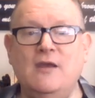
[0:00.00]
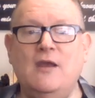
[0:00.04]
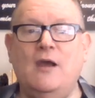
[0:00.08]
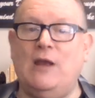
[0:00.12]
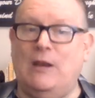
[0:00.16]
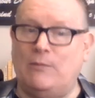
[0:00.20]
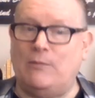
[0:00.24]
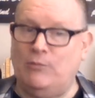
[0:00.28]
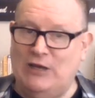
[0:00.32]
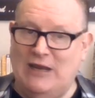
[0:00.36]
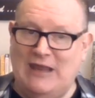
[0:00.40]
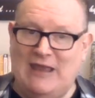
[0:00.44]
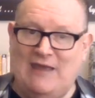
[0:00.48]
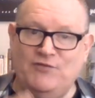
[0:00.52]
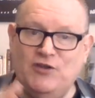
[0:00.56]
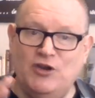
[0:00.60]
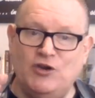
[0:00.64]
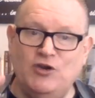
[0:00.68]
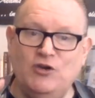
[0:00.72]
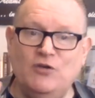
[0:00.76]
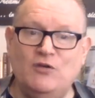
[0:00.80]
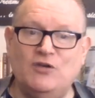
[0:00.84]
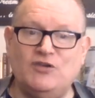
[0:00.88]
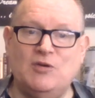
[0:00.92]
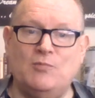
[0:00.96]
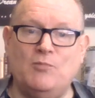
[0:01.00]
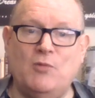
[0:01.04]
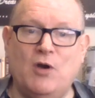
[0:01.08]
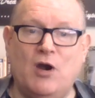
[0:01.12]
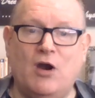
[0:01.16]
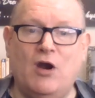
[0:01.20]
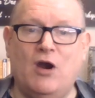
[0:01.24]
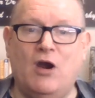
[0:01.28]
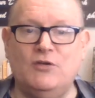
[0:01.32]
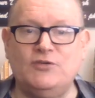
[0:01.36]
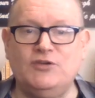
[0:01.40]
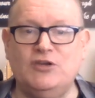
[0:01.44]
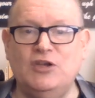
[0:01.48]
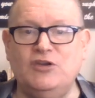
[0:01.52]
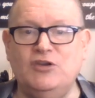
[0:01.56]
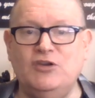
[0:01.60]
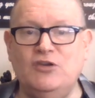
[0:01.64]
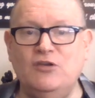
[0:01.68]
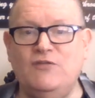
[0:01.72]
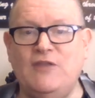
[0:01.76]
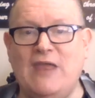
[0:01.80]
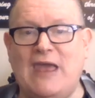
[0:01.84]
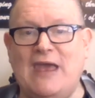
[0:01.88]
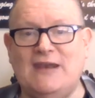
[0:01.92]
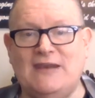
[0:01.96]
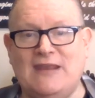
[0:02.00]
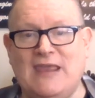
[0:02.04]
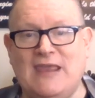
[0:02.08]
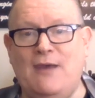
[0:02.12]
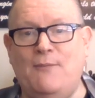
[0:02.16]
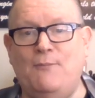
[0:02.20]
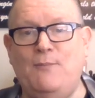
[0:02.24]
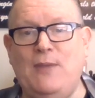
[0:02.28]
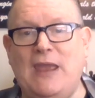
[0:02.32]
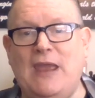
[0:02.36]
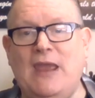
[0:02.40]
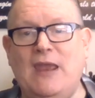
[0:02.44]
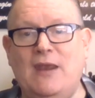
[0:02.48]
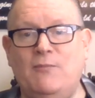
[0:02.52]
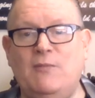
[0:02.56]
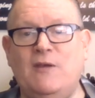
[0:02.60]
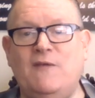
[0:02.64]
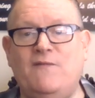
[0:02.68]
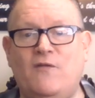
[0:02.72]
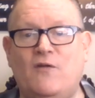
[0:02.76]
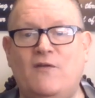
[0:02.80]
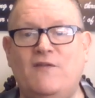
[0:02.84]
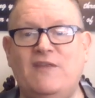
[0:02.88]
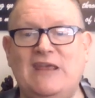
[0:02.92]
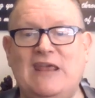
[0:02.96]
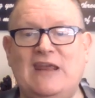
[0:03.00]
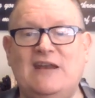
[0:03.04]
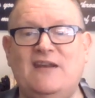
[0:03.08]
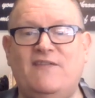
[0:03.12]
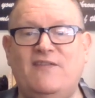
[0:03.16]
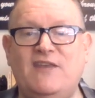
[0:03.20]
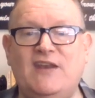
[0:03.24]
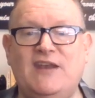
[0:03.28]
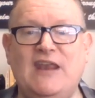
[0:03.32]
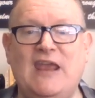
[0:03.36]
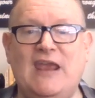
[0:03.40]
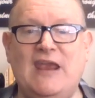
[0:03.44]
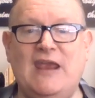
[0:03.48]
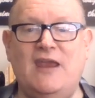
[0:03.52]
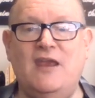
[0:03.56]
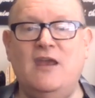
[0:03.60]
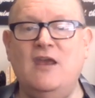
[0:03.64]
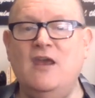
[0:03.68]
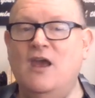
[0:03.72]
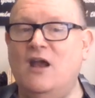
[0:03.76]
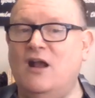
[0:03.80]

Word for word: I'm going to have to do it tomorrow to do that campaign before the end of the day.